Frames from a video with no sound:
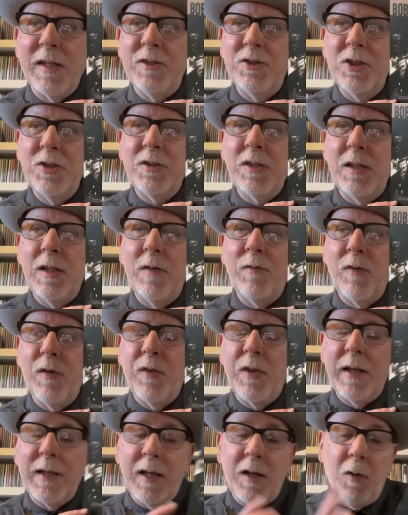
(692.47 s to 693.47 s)
It's just a different
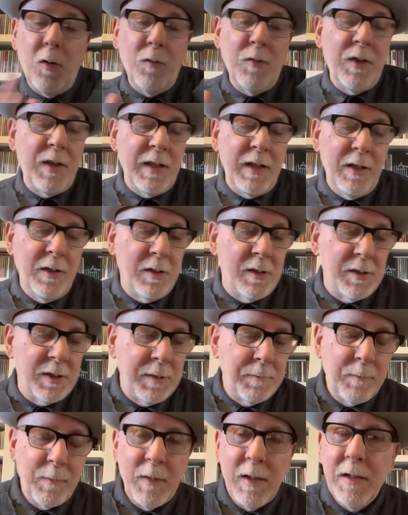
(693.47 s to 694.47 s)
thing. And over the years,
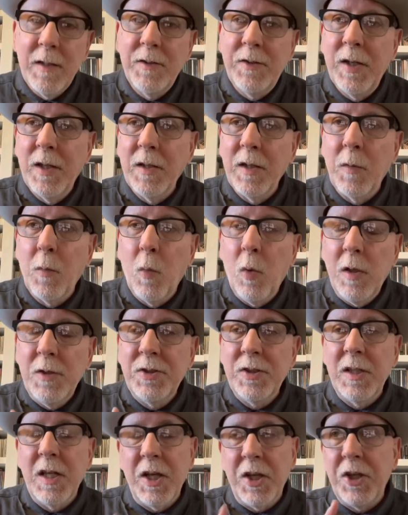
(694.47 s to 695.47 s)
Dylan
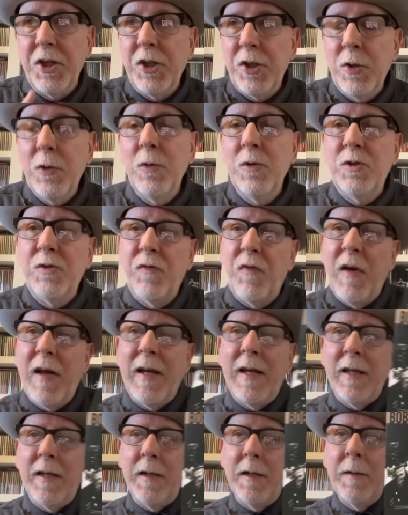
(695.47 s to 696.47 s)
wasn't a huge
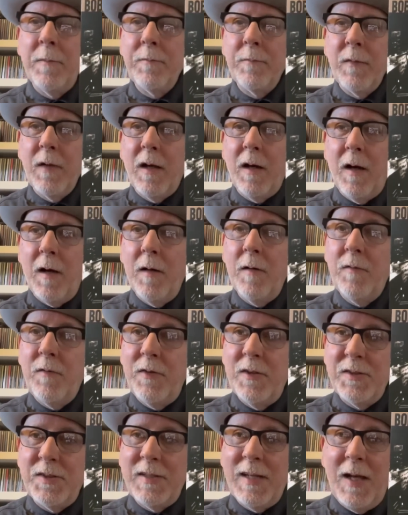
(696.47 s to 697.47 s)
fan of
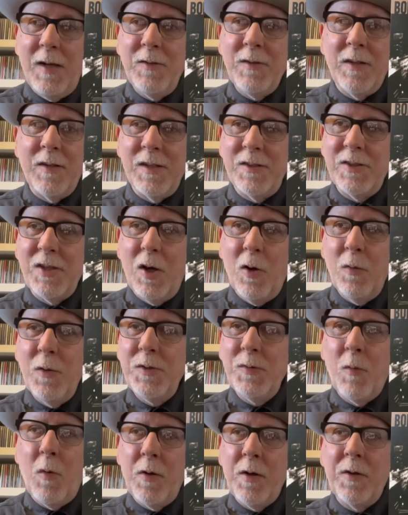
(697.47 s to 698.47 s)
the sound on this. He
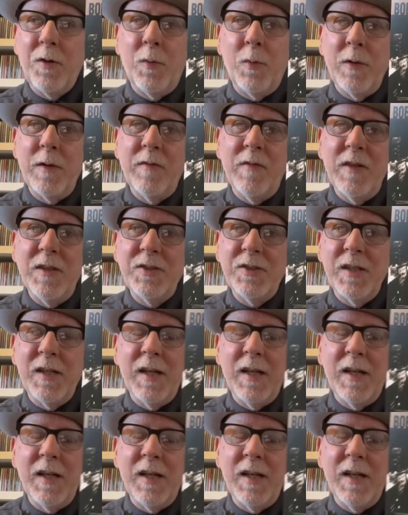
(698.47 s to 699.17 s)
always wanted to revisit